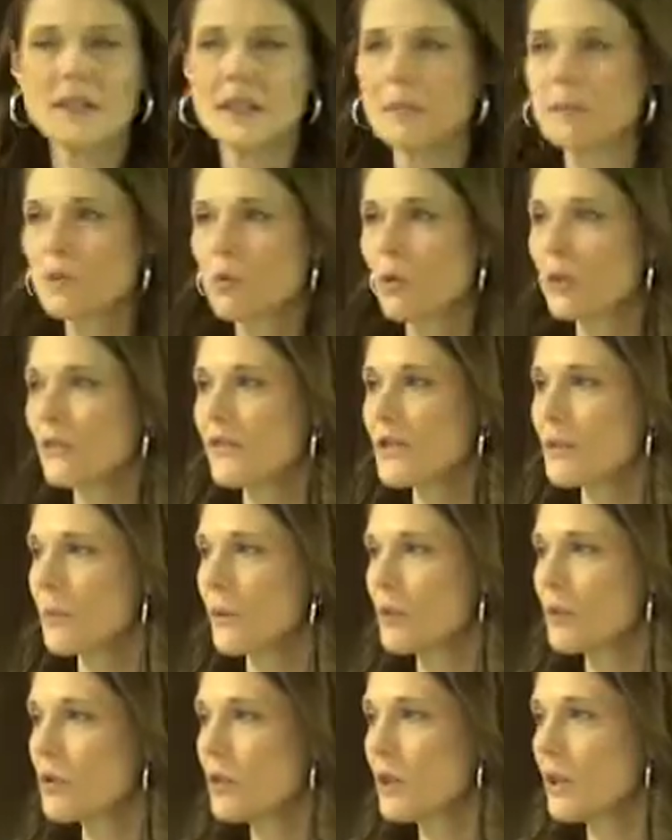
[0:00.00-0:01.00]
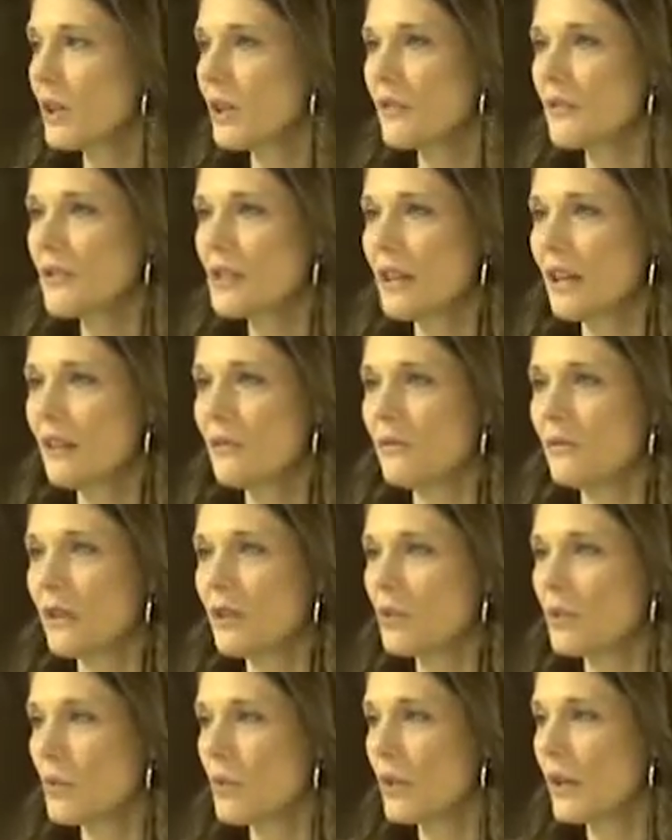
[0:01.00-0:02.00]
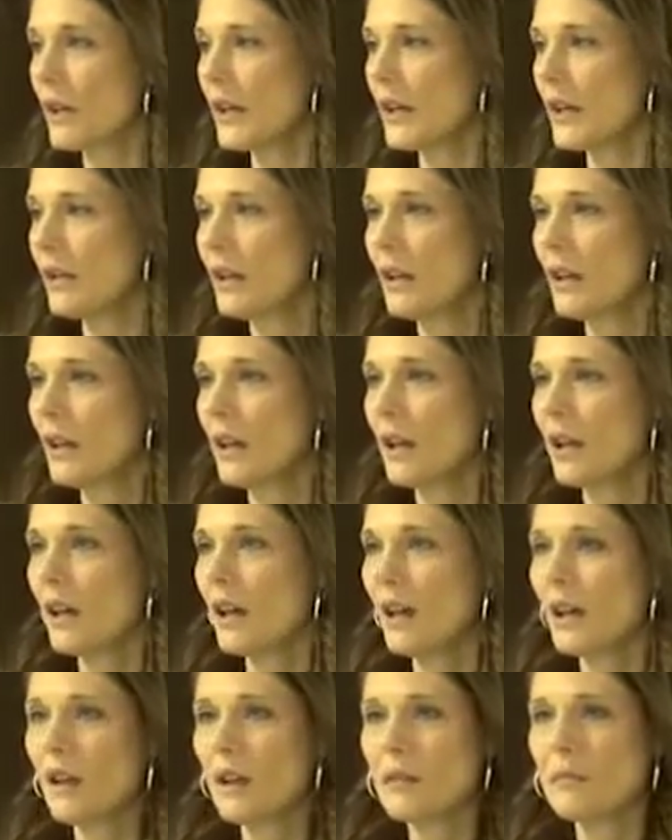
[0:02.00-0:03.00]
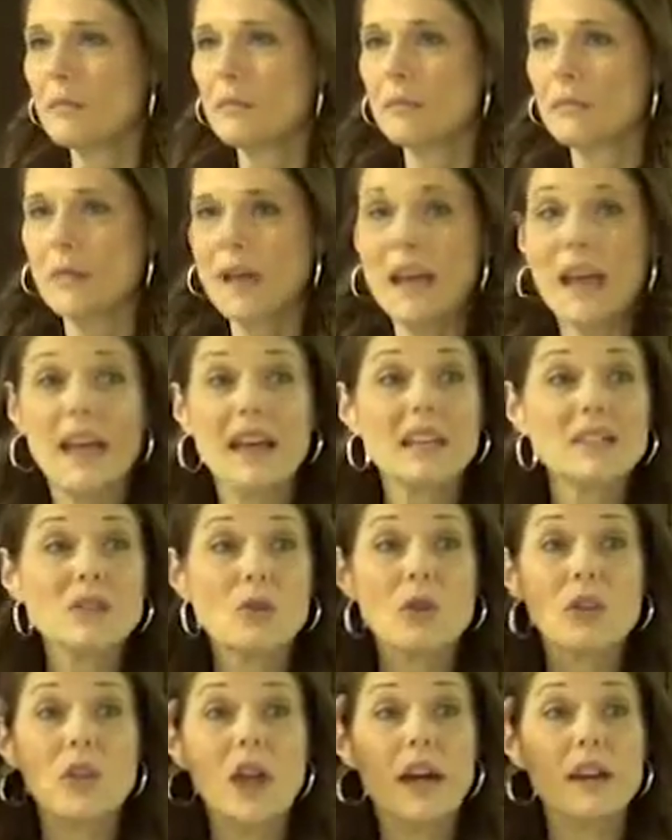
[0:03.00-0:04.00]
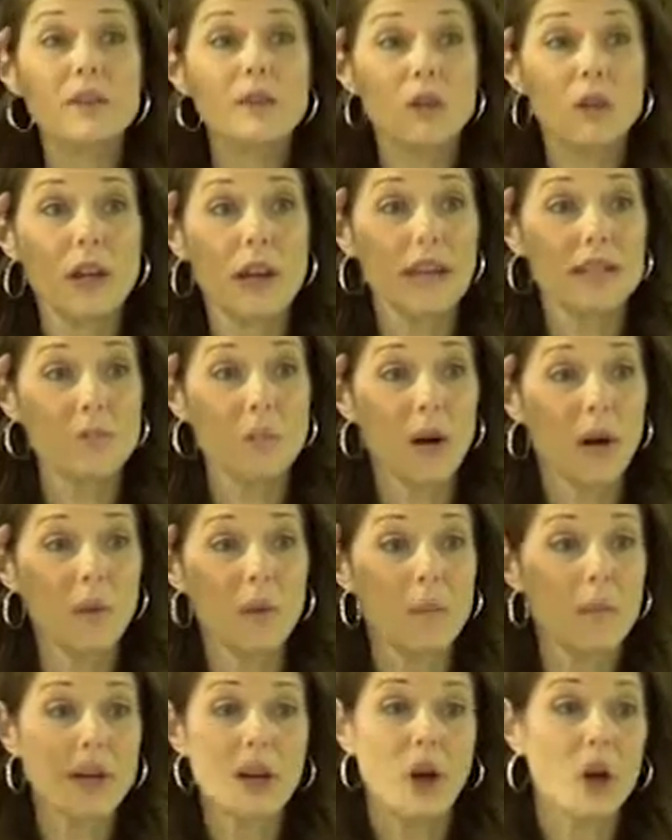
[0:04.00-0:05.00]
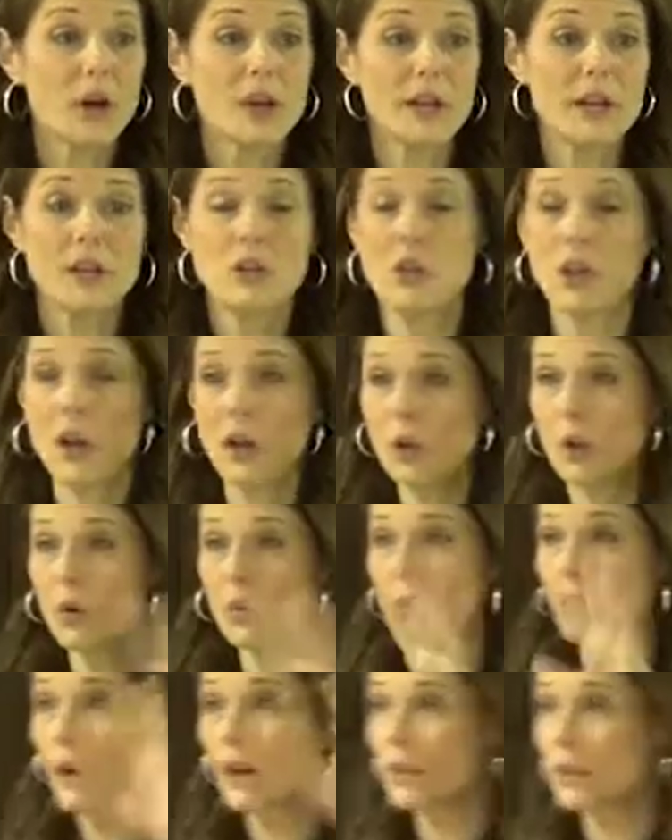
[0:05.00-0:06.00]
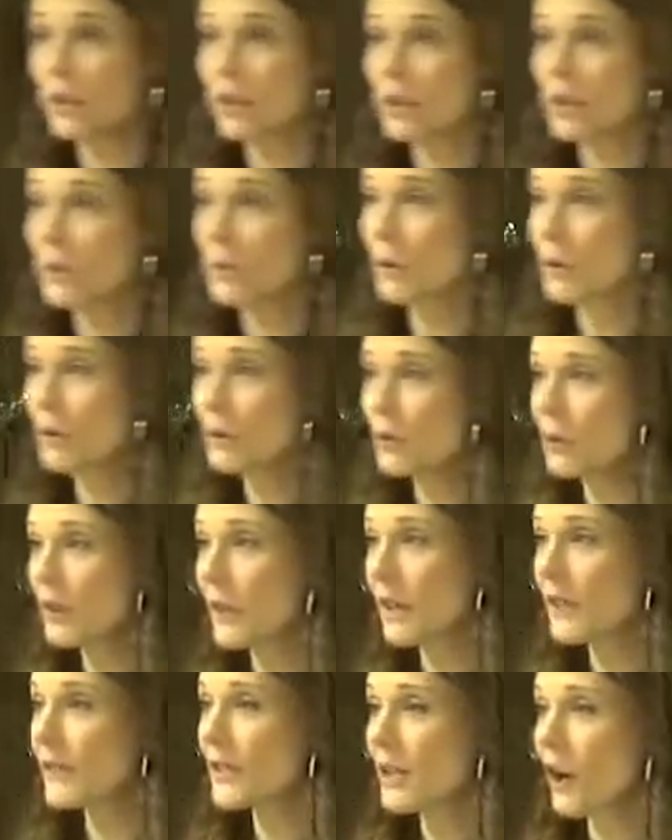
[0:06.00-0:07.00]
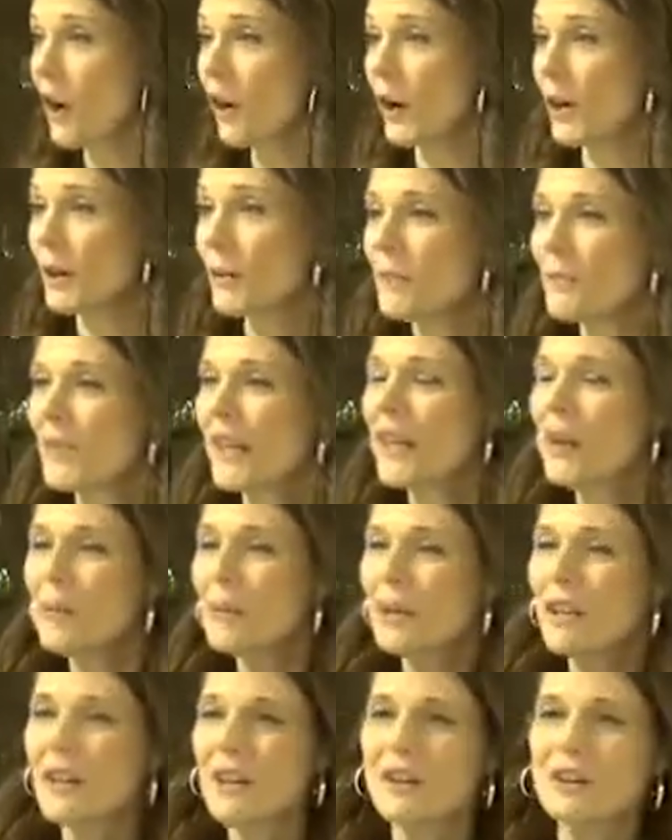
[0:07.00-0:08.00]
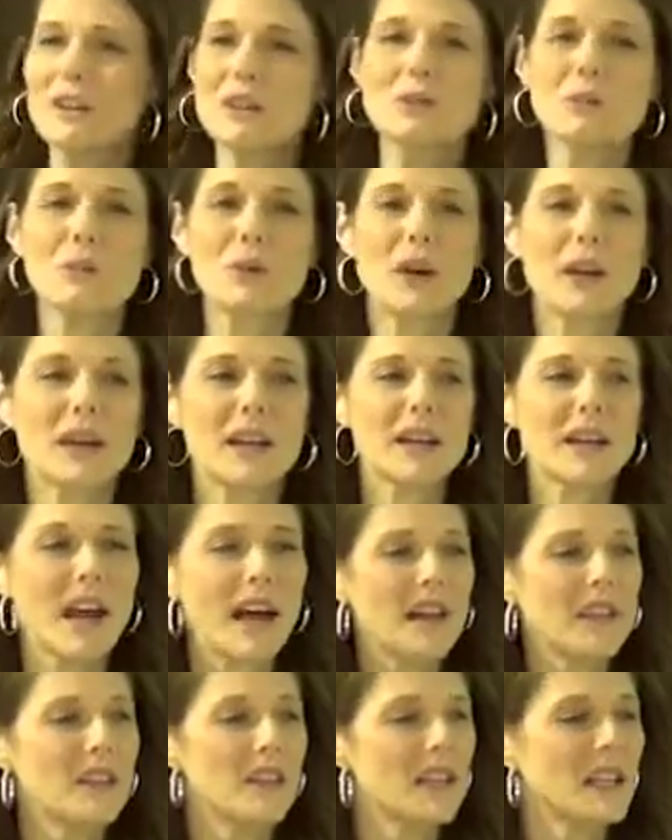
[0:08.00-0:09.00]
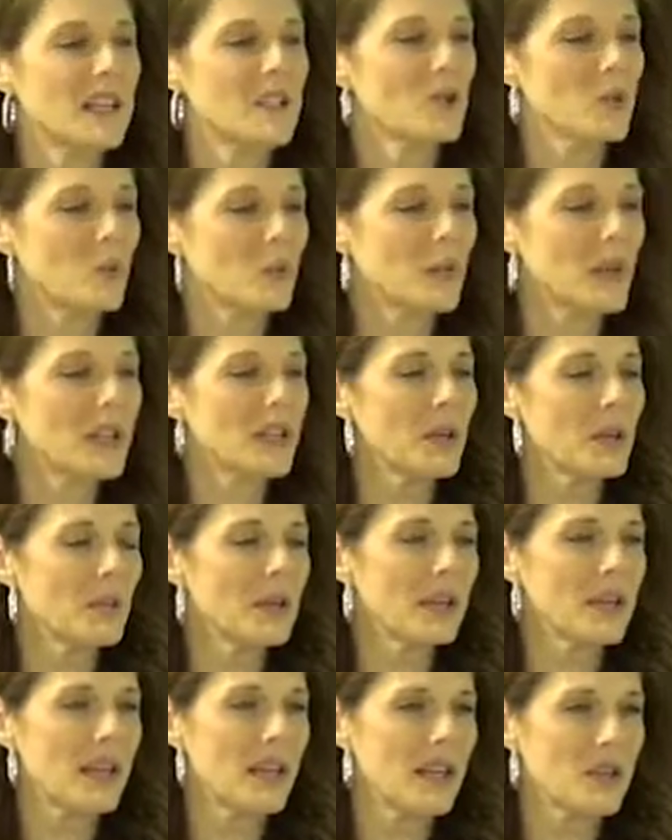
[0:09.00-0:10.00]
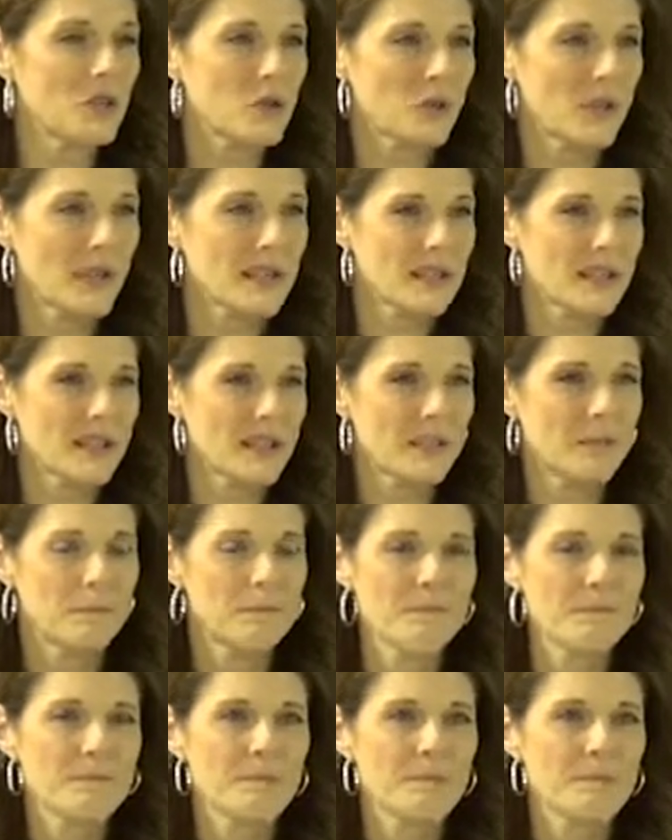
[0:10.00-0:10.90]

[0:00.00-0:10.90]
some sort of spiritual gifts inventory? And so a lot of you guys probably already know what your spiritual gifts are. But here's what I think is really, really interesting,